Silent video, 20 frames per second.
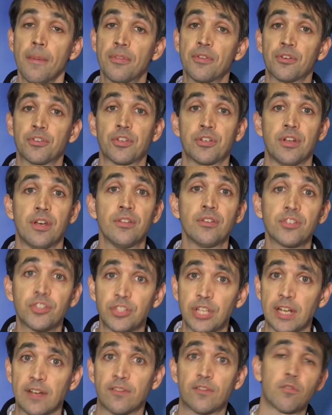But there's another
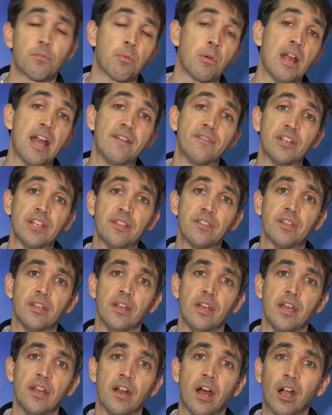state of depravity
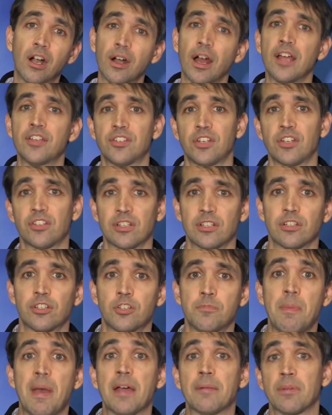that in our eyes it doesn't look
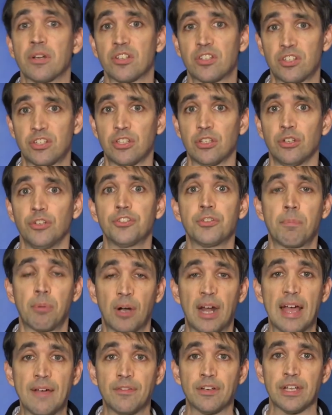as bad, but it's still
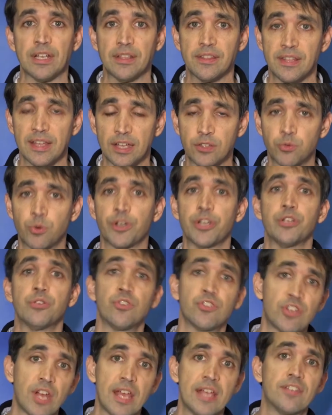depravity. That's where you
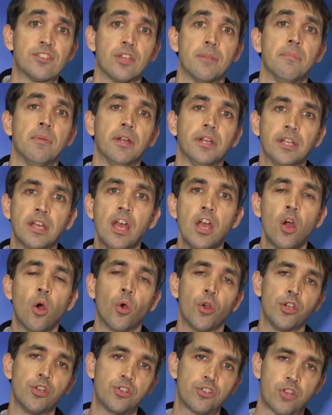just hate somebody
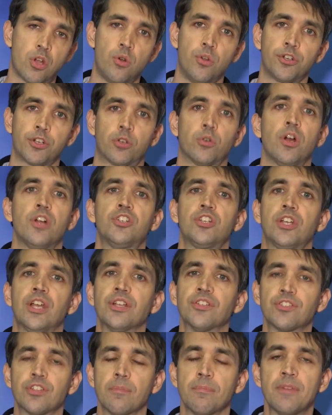or you just hold a grudge
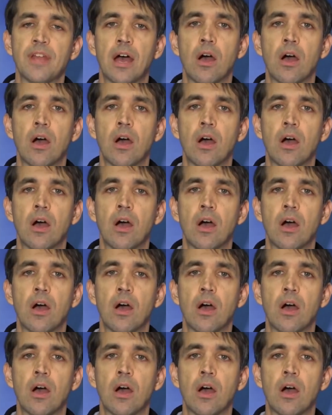against them.